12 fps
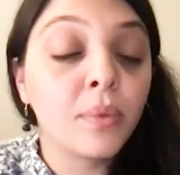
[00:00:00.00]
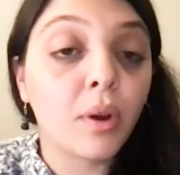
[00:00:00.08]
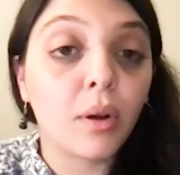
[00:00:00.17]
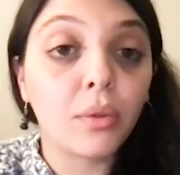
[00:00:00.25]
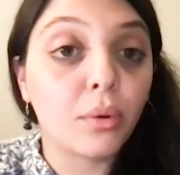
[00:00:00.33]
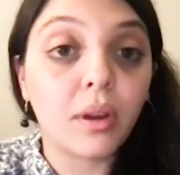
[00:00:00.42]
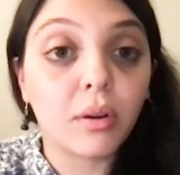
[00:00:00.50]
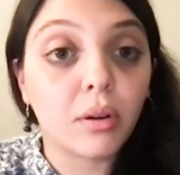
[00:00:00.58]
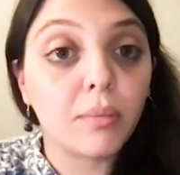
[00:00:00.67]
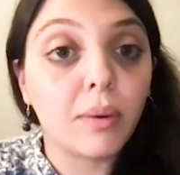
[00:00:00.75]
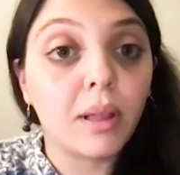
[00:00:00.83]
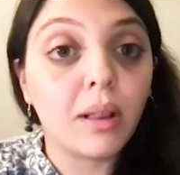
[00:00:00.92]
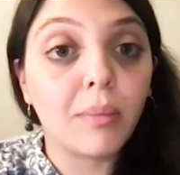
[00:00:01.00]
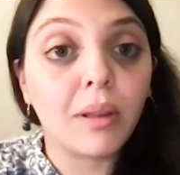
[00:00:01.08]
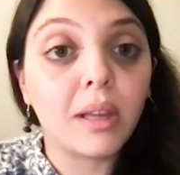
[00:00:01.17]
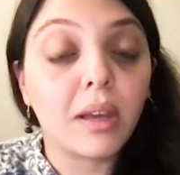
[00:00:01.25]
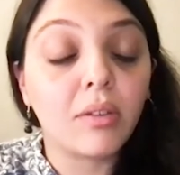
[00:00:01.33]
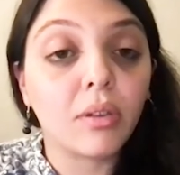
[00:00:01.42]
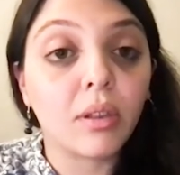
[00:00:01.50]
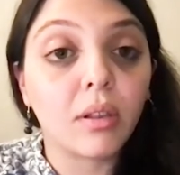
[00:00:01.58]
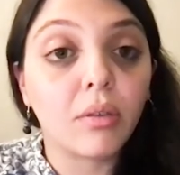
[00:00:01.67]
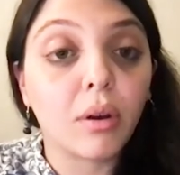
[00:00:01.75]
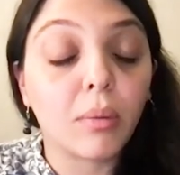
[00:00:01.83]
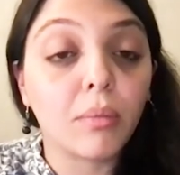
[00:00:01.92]
although there could be limitations
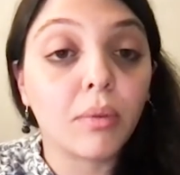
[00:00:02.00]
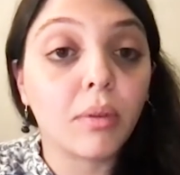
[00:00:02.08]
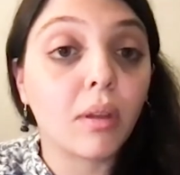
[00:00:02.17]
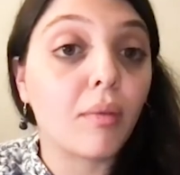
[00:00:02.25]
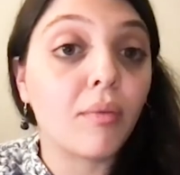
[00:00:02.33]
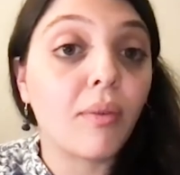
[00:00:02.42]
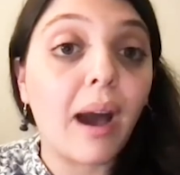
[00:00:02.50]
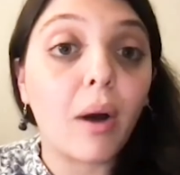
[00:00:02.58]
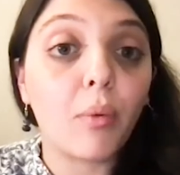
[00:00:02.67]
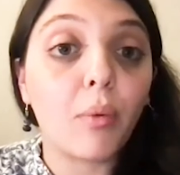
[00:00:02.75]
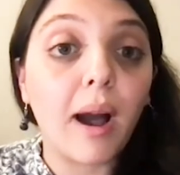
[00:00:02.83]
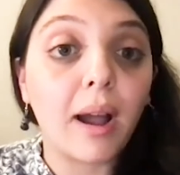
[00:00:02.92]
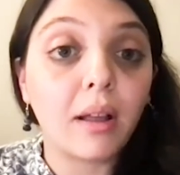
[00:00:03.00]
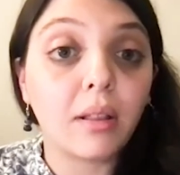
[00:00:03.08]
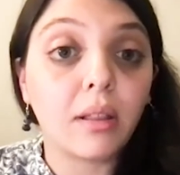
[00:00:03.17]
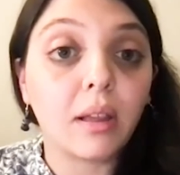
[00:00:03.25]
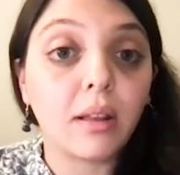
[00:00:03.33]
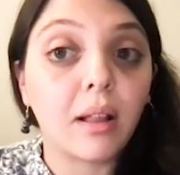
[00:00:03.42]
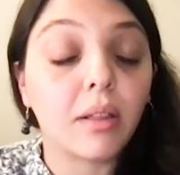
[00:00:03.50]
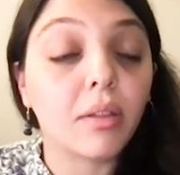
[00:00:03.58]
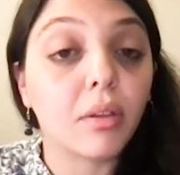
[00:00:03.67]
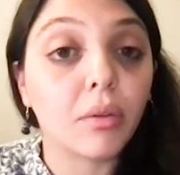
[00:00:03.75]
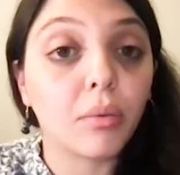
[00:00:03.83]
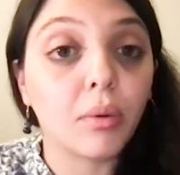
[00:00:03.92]
in terms of how wide the
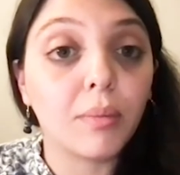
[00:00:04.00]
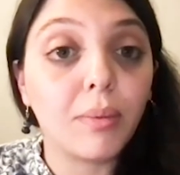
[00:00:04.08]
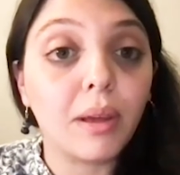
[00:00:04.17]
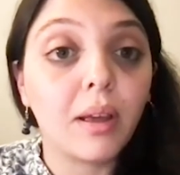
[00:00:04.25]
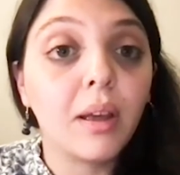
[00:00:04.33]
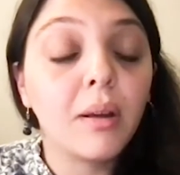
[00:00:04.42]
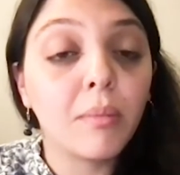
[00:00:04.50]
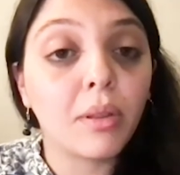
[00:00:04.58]
analysis would be,